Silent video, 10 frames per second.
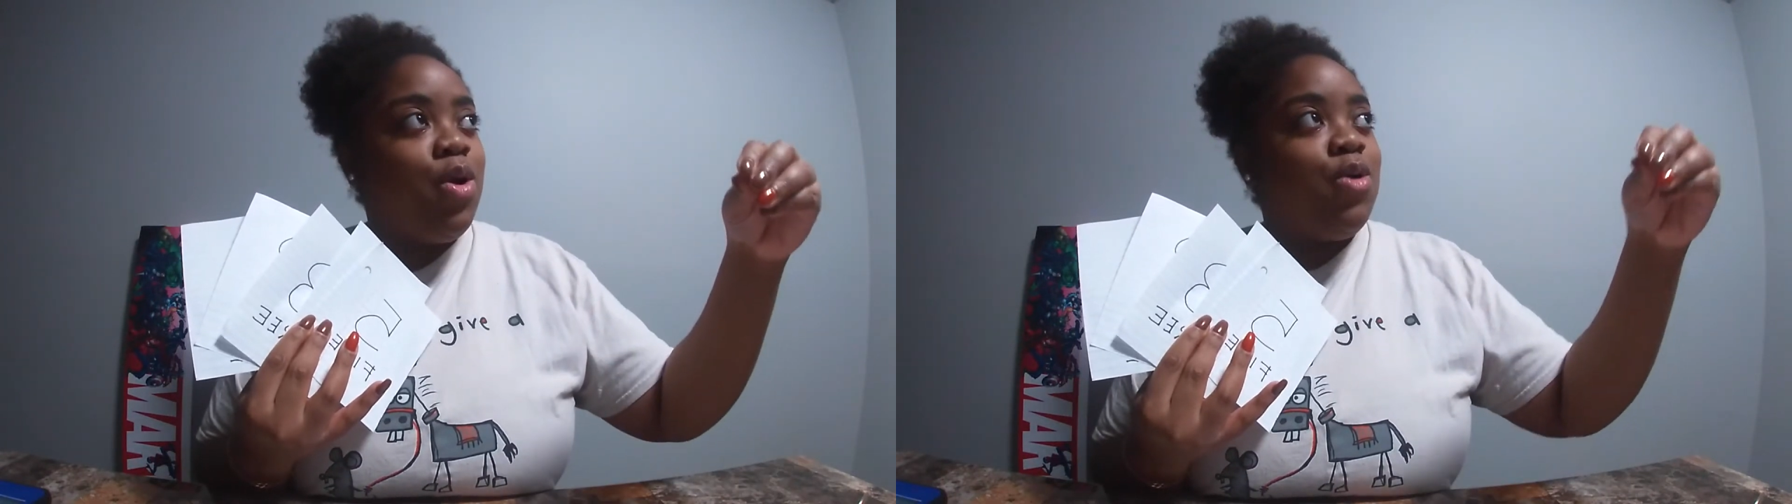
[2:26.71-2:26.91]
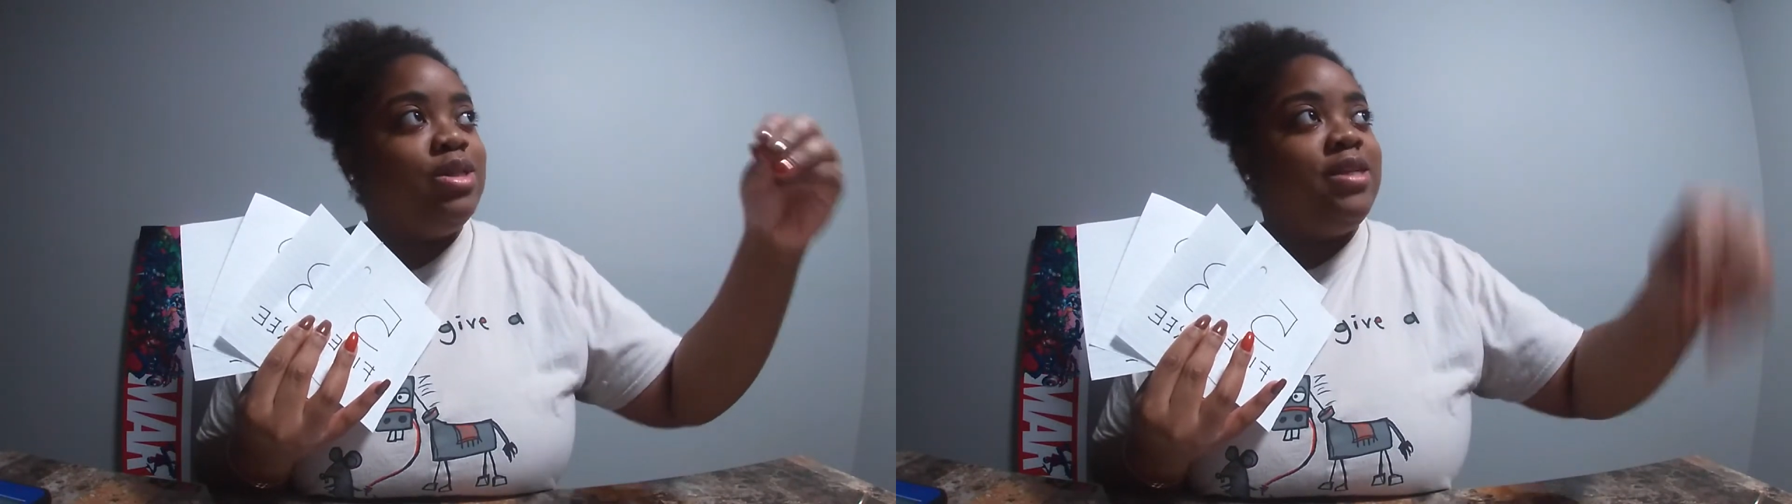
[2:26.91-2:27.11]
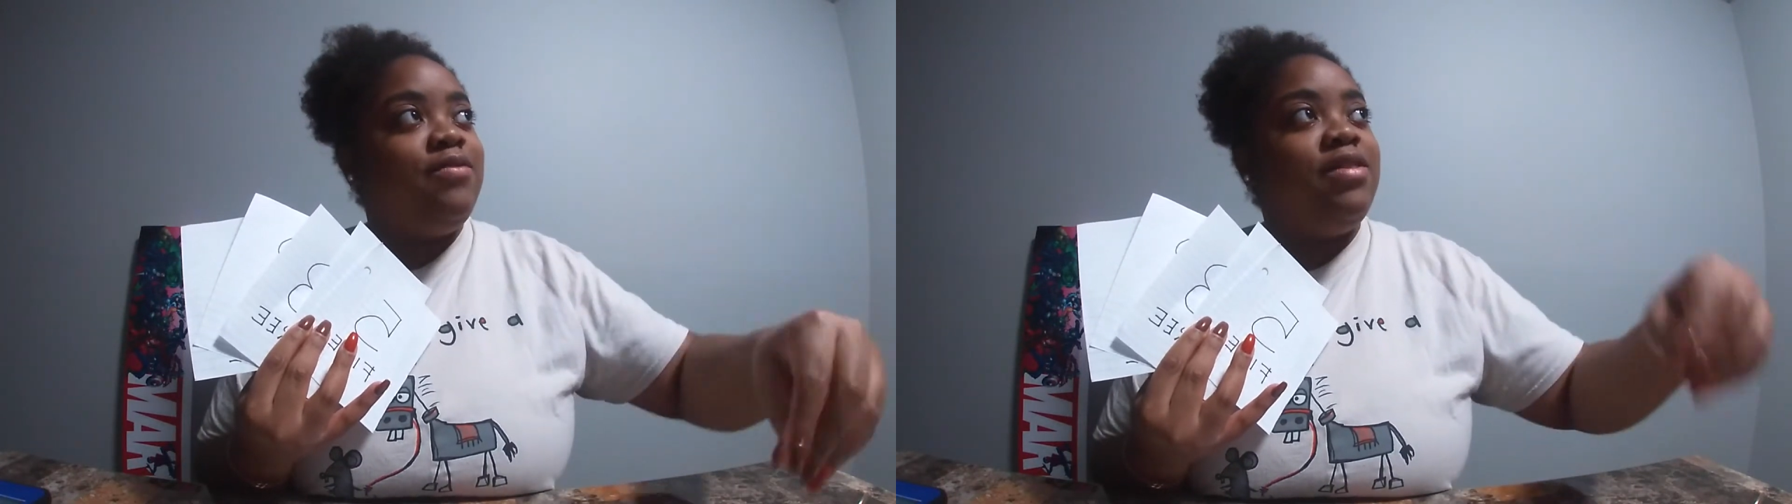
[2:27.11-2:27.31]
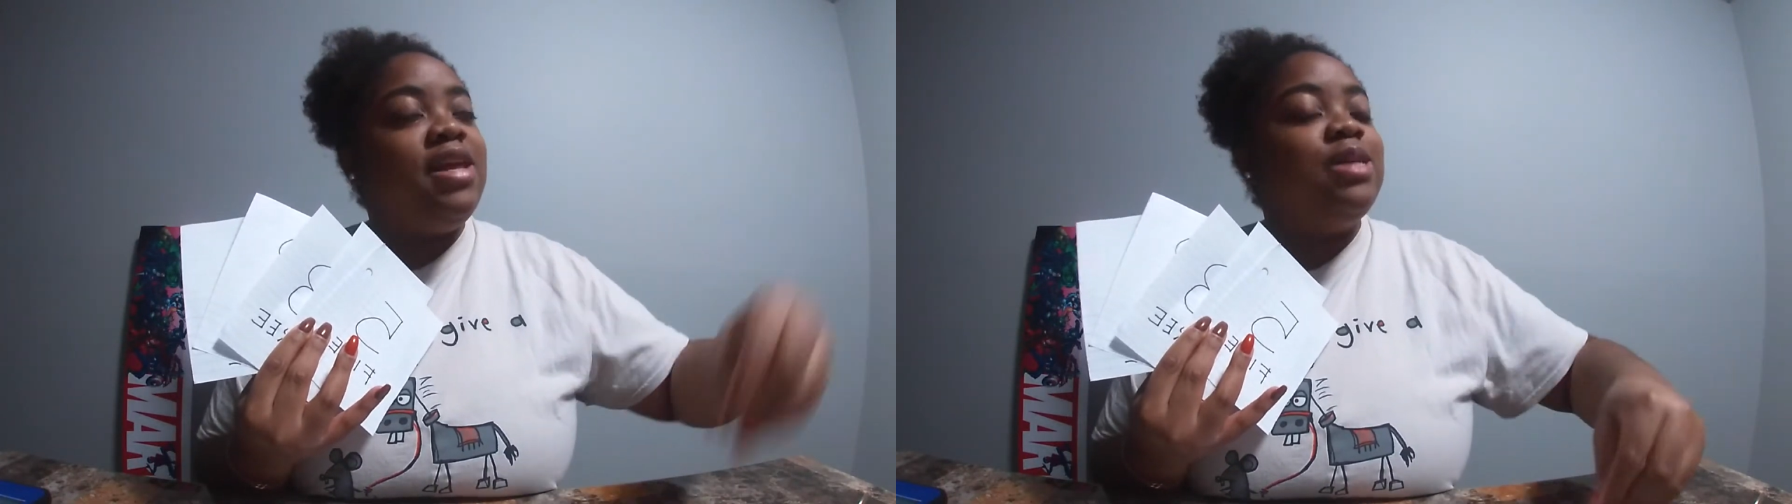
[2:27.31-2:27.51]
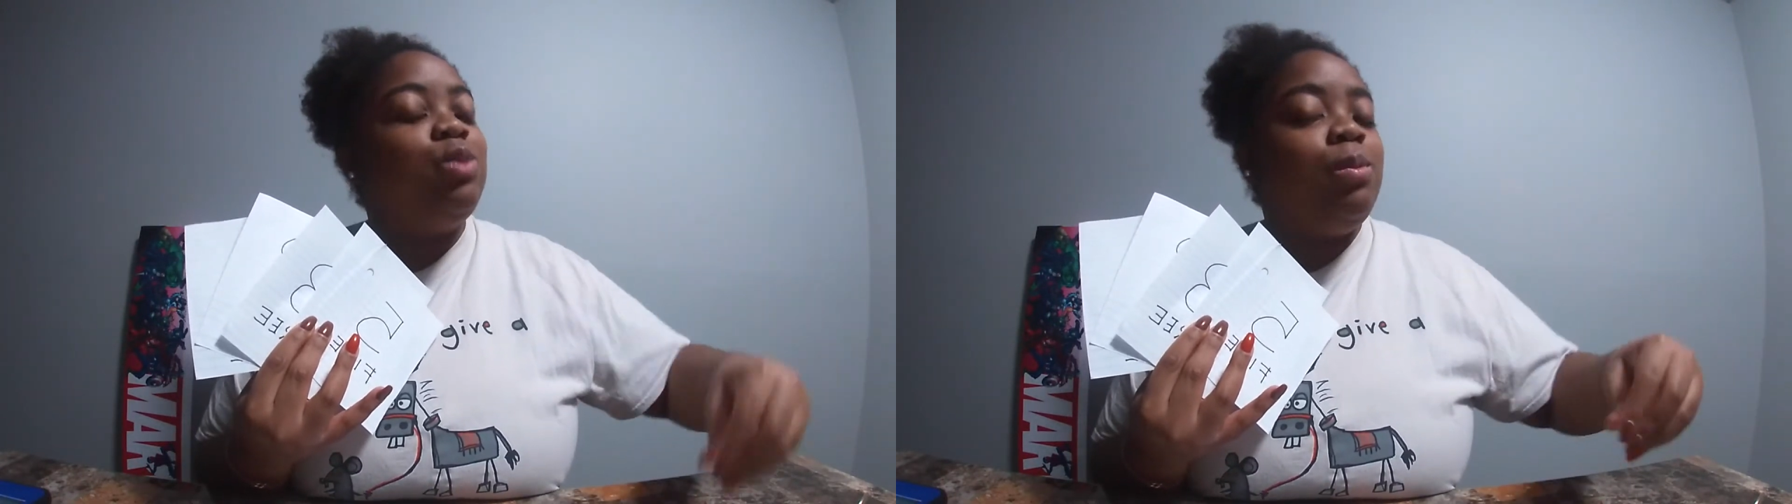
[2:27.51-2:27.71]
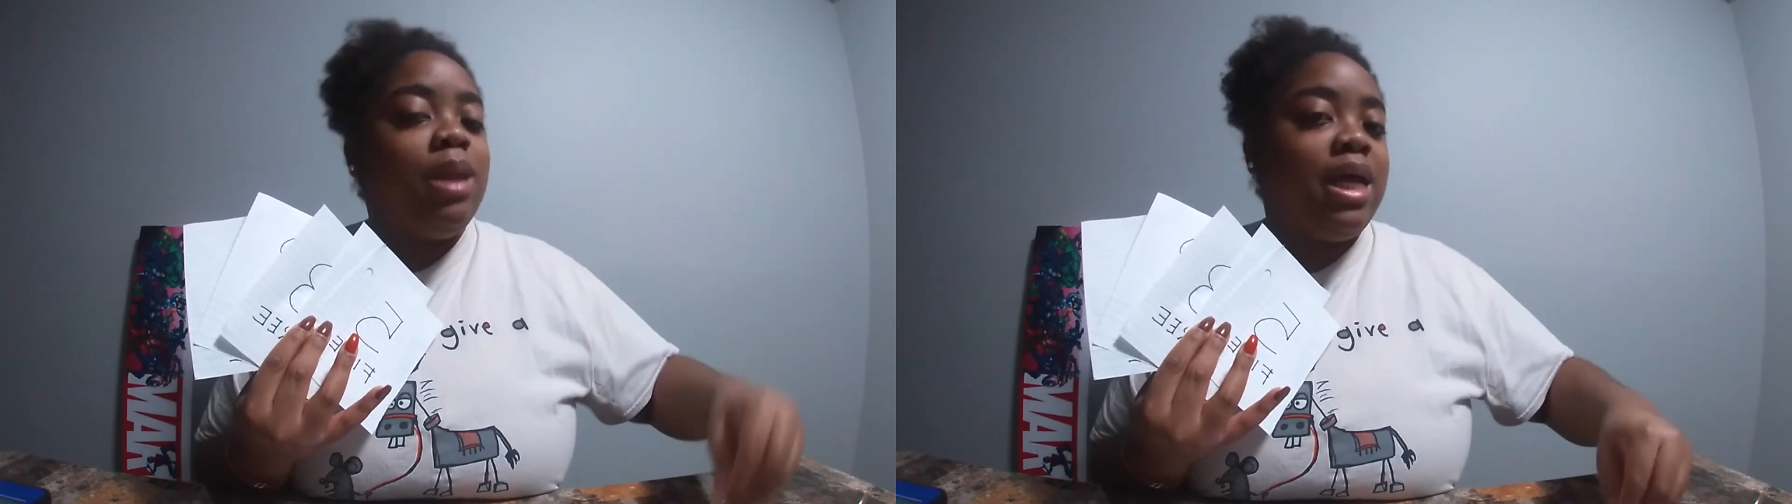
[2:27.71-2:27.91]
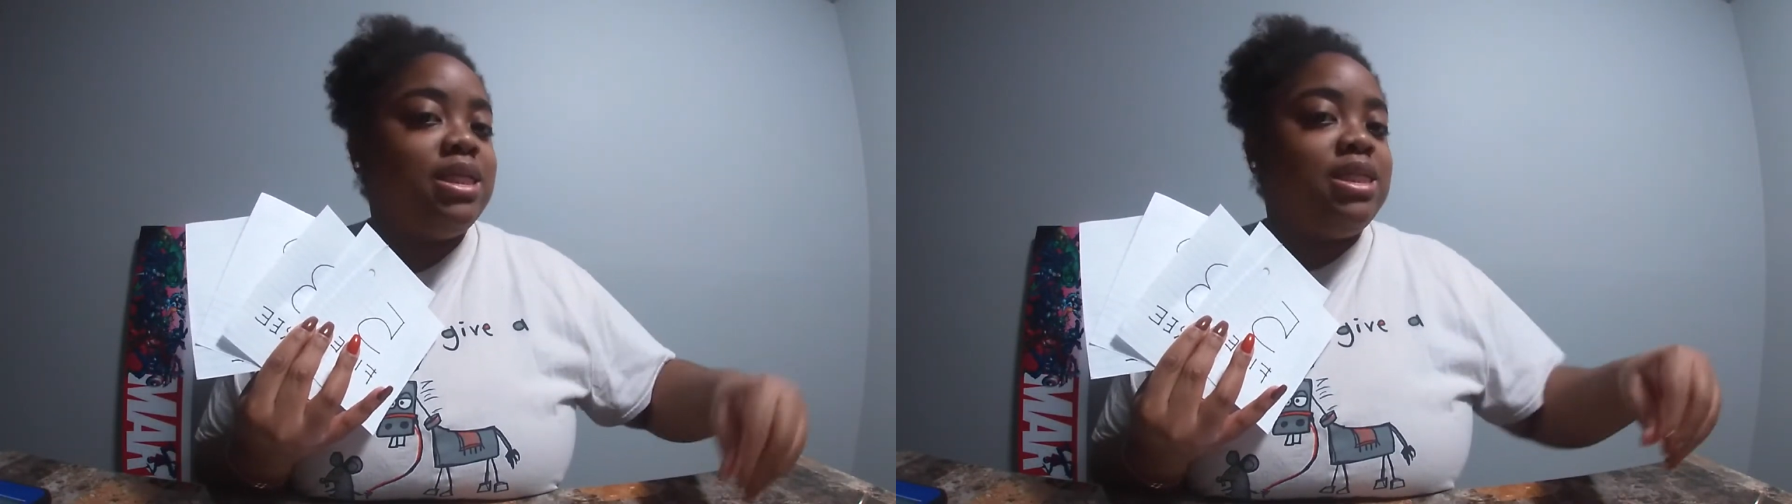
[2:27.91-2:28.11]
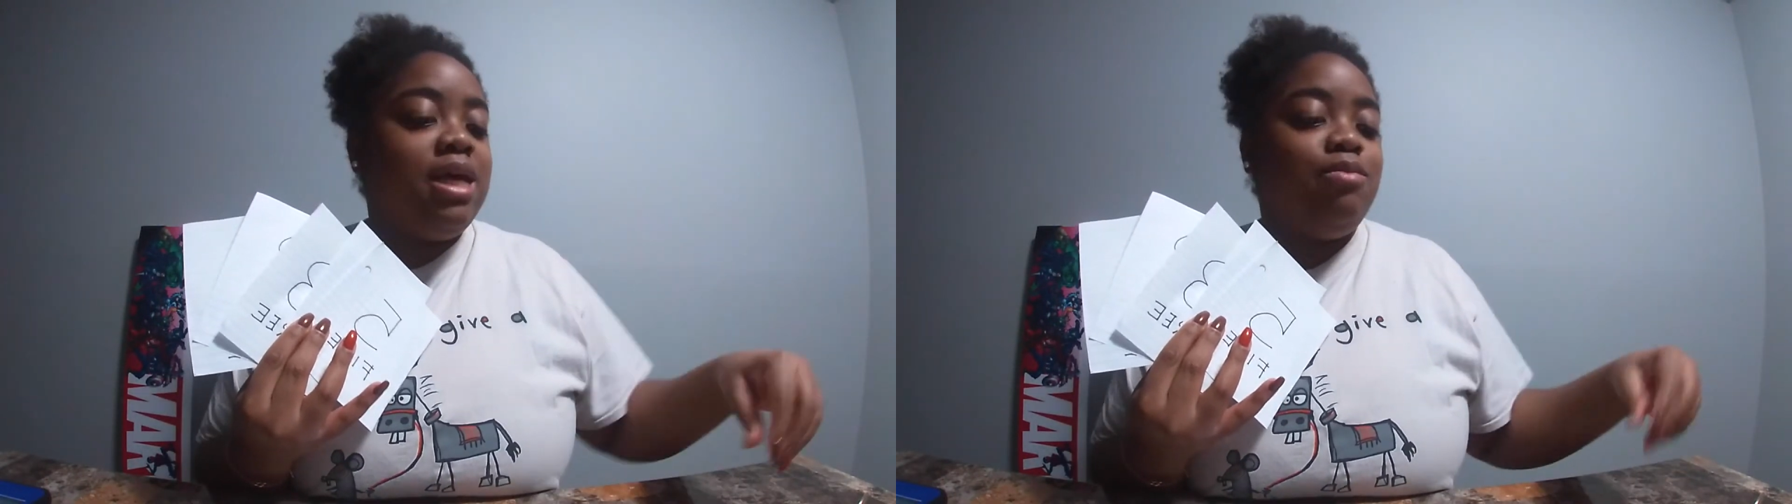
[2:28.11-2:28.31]
or different things we plan
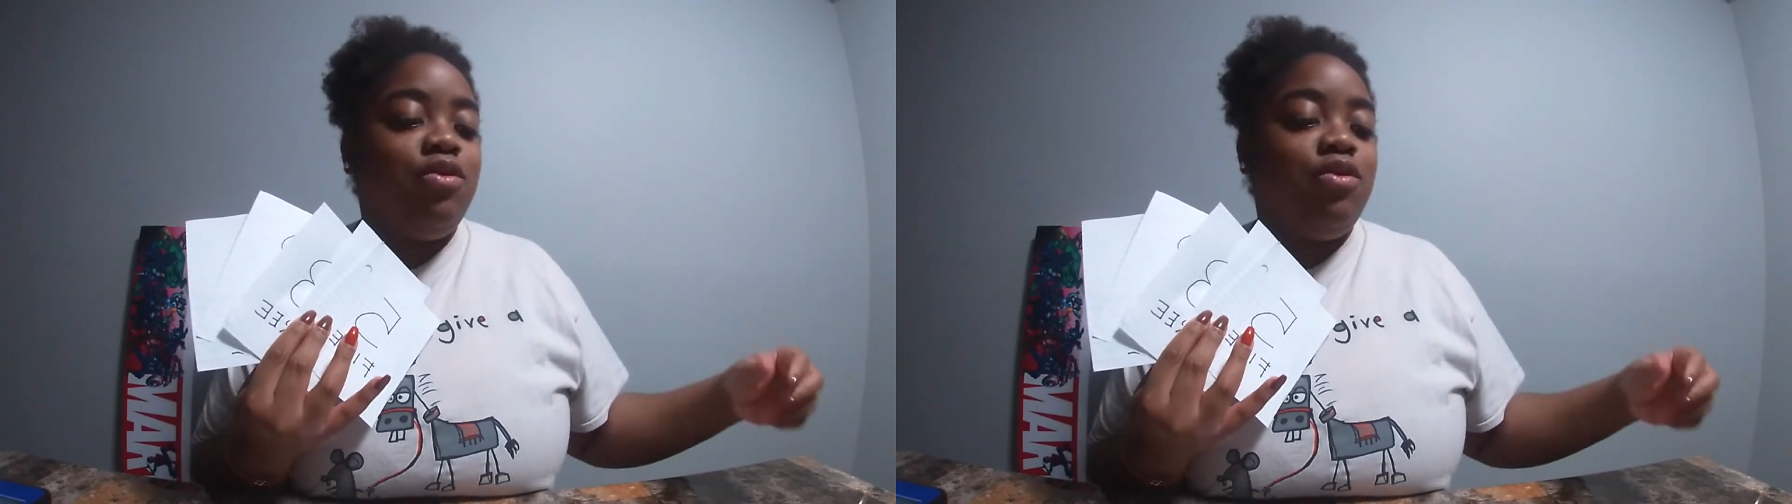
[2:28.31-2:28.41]
to see in